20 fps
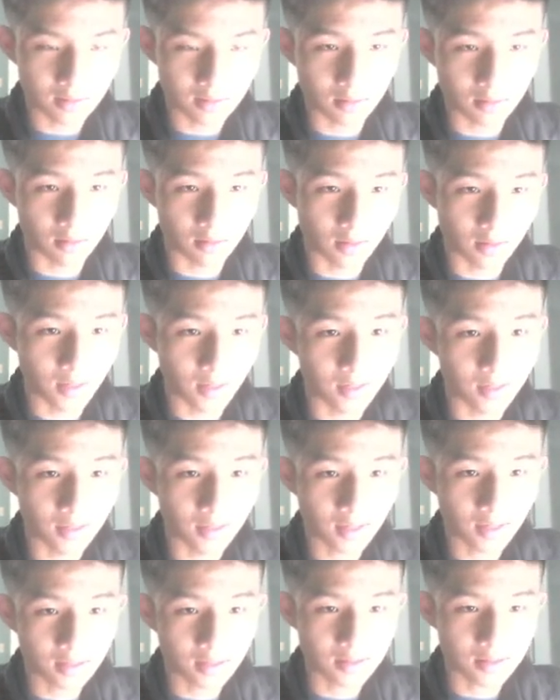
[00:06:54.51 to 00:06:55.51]
or n and
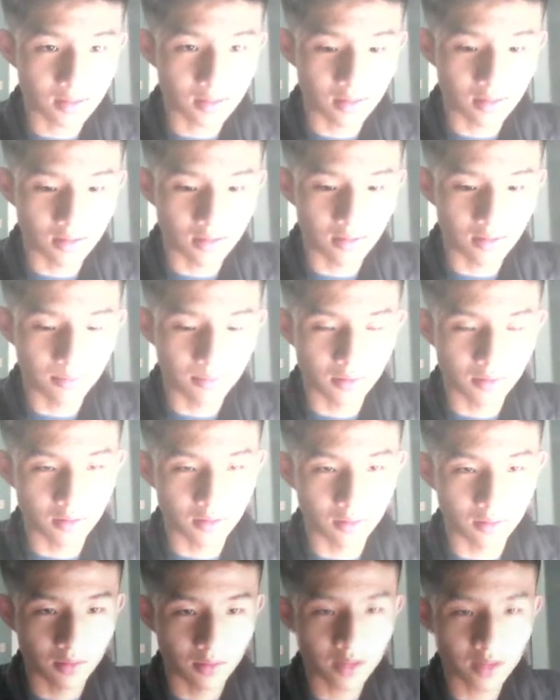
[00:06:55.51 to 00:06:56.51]
x, and then input the
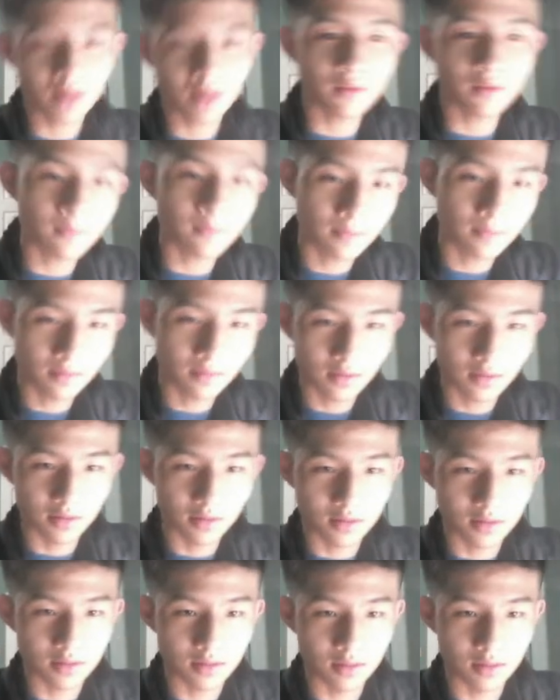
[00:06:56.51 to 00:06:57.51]
array. So this
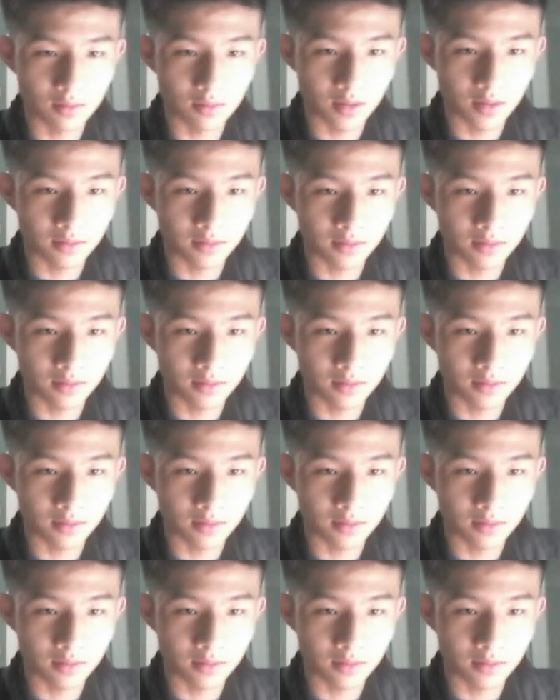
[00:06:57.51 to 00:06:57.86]
is the array.